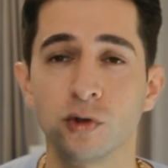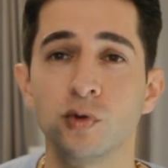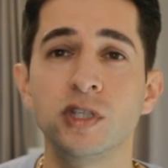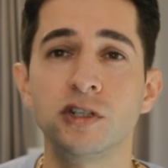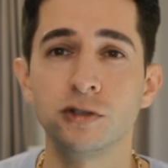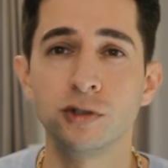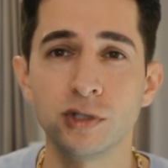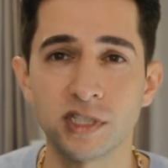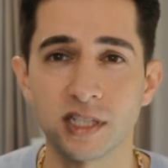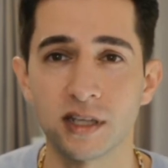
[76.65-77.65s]
to
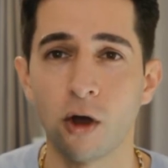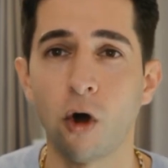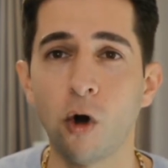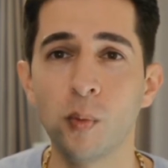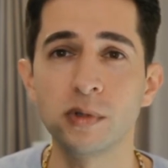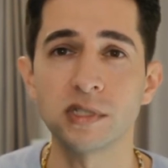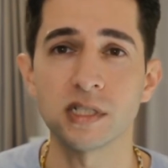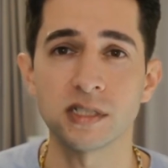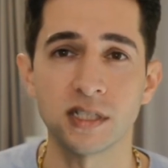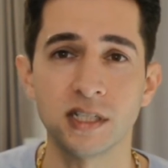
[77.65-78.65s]
introduce it almost
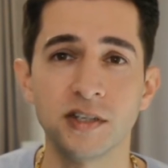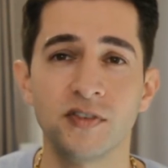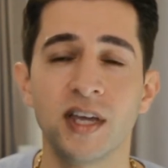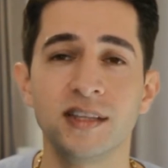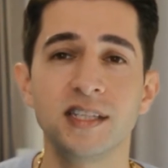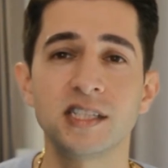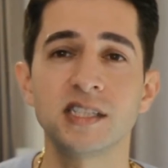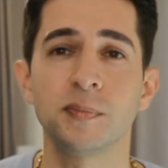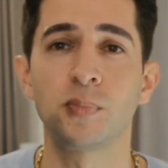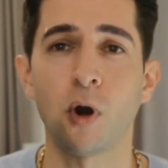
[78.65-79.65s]
as if this is
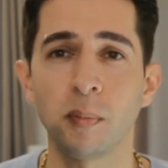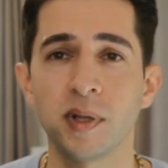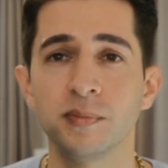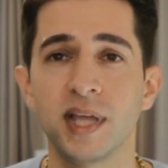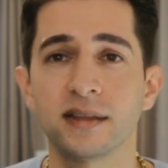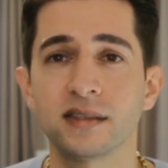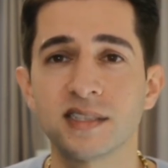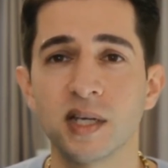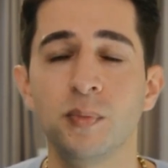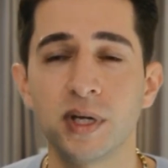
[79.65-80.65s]
a problem that
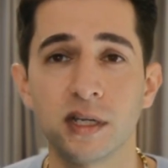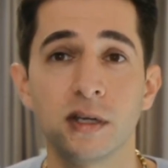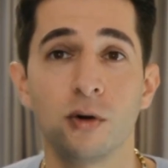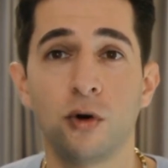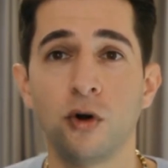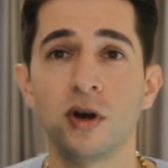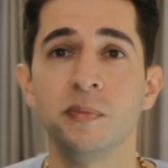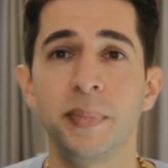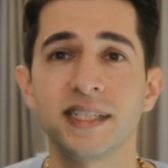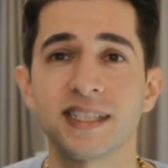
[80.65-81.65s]
somebody, or
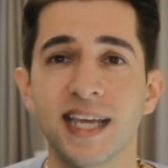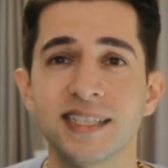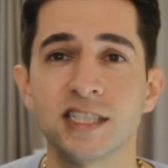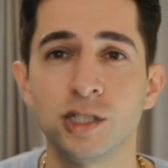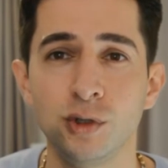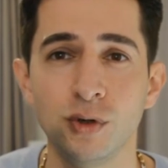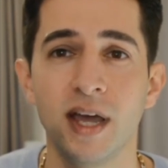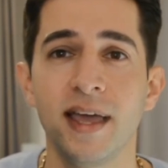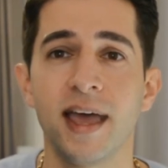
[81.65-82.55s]
in best cases you,